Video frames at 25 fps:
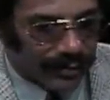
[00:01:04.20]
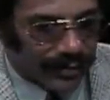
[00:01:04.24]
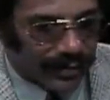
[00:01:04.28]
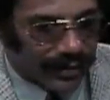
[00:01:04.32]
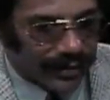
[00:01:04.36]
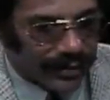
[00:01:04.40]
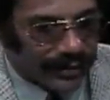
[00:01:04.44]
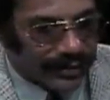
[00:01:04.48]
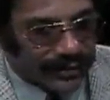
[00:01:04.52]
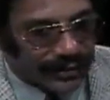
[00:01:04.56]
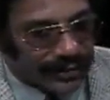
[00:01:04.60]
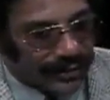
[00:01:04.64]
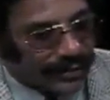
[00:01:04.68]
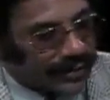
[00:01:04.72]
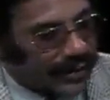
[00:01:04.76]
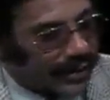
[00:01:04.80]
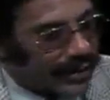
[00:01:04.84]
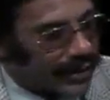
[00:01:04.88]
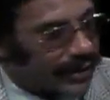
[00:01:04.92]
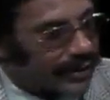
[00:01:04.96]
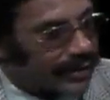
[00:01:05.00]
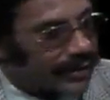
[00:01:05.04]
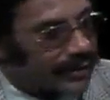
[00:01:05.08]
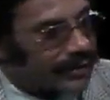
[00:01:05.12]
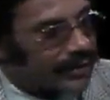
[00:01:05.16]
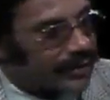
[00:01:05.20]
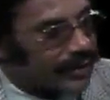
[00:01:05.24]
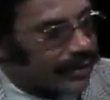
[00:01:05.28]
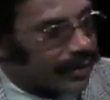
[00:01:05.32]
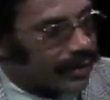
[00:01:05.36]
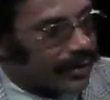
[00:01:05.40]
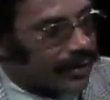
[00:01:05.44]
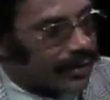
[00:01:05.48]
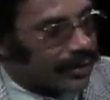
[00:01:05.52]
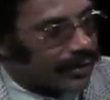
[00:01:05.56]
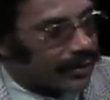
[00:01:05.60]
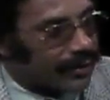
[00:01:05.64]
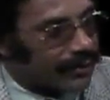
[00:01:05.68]
be sustained, you know,
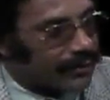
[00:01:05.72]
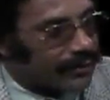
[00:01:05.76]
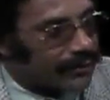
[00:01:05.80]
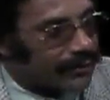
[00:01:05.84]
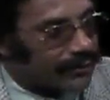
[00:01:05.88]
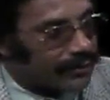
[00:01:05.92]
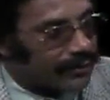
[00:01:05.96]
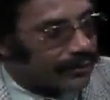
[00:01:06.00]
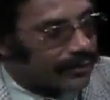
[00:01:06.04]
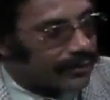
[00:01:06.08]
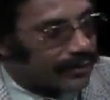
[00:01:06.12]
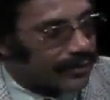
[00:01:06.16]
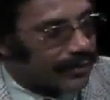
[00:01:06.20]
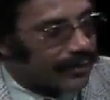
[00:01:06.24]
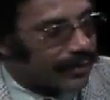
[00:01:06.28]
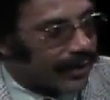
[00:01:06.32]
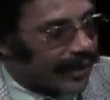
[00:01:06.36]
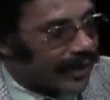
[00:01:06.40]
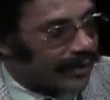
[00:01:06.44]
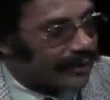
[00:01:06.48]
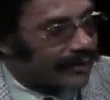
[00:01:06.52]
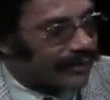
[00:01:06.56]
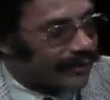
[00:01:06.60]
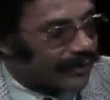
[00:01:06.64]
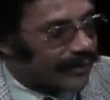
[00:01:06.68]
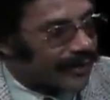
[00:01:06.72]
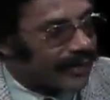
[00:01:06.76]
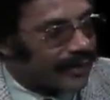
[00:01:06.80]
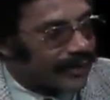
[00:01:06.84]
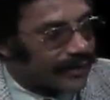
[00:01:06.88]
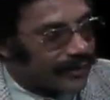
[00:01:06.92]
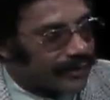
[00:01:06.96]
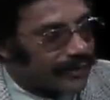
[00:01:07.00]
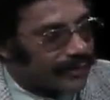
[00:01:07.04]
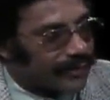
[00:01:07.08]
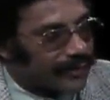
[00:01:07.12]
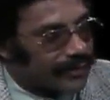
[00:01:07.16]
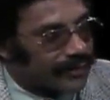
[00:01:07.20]
on a grass
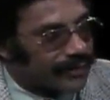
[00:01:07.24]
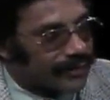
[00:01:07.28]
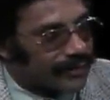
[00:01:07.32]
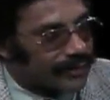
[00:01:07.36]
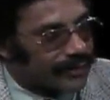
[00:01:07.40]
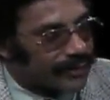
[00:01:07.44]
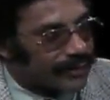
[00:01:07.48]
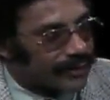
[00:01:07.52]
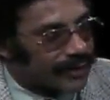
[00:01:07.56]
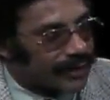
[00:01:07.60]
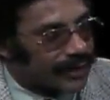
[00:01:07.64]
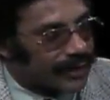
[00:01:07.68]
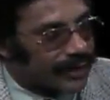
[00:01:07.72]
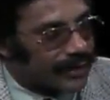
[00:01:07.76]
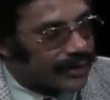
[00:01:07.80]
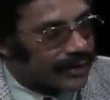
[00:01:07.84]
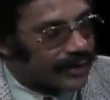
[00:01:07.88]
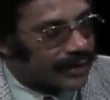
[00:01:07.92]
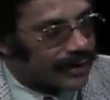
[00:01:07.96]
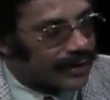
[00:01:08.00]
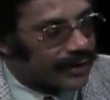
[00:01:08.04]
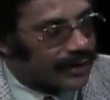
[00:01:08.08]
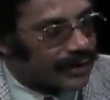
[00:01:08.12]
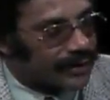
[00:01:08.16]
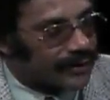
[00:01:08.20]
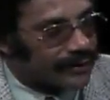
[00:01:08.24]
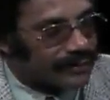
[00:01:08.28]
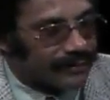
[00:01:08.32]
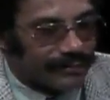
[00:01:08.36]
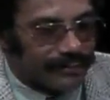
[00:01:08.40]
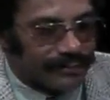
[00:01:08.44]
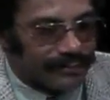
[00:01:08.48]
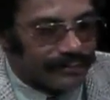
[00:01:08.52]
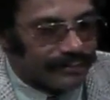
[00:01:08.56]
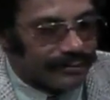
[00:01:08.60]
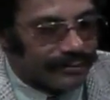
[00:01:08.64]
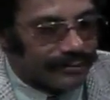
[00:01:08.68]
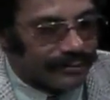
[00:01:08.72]
field. And
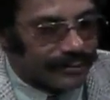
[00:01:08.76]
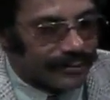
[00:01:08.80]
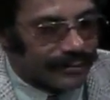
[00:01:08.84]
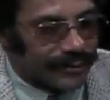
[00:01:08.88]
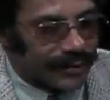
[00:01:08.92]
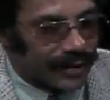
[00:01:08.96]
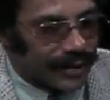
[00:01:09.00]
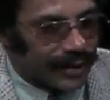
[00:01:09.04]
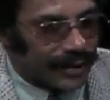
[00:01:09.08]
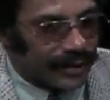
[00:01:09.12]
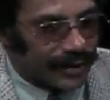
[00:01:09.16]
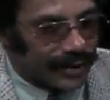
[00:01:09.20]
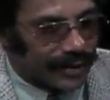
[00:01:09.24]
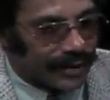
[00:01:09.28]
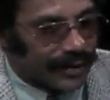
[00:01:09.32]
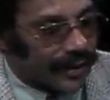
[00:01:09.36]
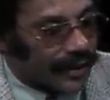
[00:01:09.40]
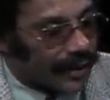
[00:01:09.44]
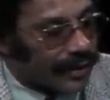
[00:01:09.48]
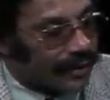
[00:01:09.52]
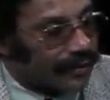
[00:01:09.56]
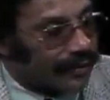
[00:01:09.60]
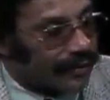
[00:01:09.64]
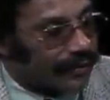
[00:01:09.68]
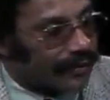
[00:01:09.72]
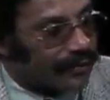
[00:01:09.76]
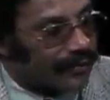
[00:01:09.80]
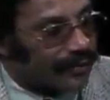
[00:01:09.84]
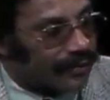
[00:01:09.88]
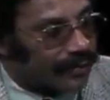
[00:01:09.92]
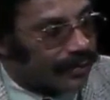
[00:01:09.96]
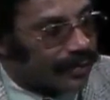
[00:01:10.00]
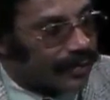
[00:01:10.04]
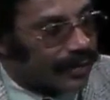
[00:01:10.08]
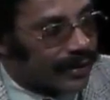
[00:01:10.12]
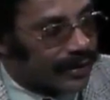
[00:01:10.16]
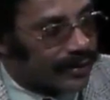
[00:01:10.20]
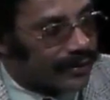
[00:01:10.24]
I think it kind of hurts the
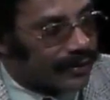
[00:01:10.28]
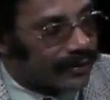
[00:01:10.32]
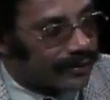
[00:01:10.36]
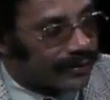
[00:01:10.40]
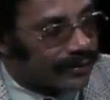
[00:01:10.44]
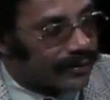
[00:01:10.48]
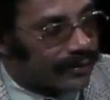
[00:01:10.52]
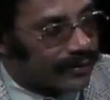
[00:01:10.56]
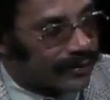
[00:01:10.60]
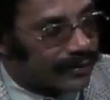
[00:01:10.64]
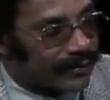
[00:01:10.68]
players.